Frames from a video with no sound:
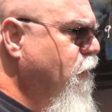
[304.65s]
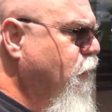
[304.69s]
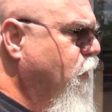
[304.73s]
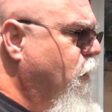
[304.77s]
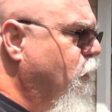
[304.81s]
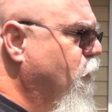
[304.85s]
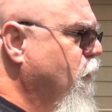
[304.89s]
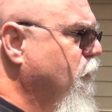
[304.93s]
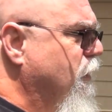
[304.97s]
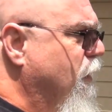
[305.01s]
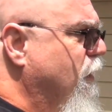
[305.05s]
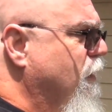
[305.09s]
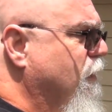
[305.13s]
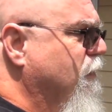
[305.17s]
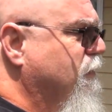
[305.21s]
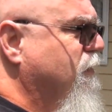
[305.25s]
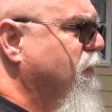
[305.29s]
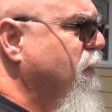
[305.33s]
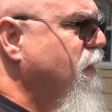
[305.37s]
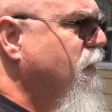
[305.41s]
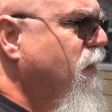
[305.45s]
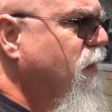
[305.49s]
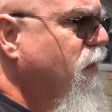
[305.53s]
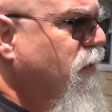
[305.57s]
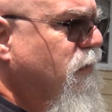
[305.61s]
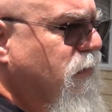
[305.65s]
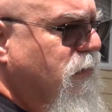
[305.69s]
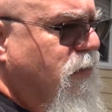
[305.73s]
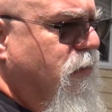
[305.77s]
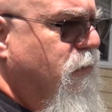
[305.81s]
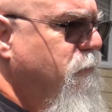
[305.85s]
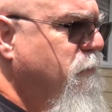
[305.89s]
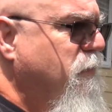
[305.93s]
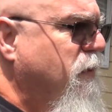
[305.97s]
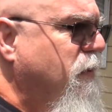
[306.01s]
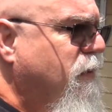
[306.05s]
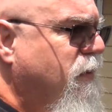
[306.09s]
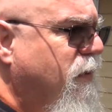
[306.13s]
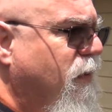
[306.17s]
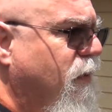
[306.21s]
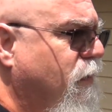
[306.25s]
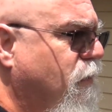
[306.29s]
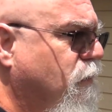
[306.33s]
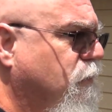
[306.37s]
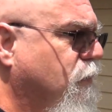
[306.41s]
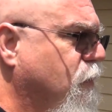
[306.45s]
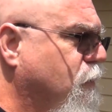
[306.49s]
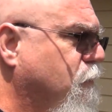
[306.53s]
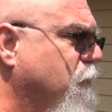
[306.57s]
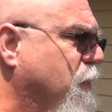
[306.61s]
Oh yes, he hung them, he
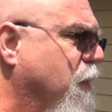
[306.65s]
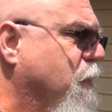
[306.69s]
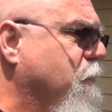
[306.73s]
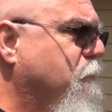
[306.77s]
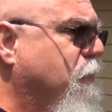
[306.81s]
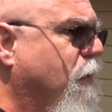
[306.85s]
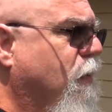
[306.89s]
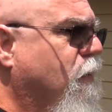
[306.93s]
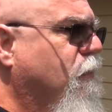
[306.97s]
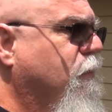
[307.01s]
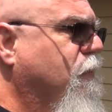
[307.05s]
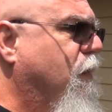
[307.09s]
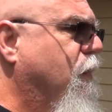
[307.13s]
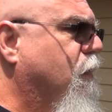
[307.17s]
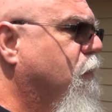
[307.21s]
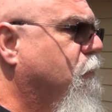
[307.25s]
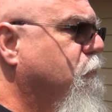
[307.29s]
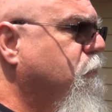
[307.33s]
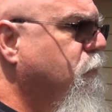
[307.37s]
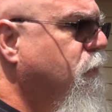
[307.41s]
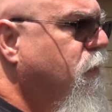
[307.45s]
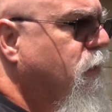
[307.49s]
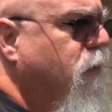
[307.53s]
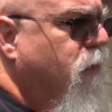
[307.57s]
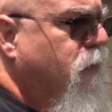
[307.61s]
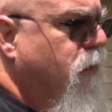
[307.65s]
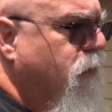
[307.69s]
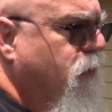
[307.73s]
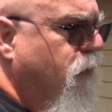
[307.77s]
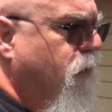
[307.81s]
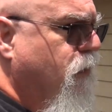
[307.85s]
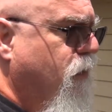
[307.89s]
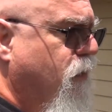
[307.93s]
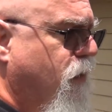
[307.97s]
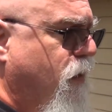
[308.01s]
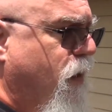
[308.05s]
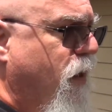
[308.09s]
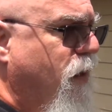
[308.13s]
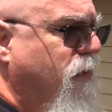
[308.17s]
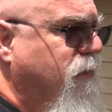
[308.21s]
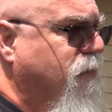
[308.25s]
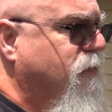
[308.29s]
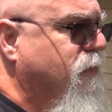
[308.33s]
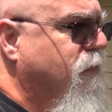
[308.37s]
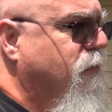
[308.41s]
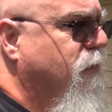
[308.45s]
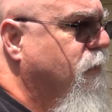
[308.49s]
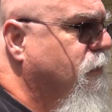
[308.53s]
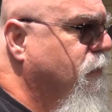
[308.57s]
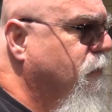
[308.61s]
killed them, he burned them.
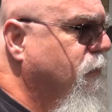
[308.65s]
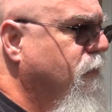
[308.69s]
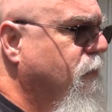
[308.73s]
Yes.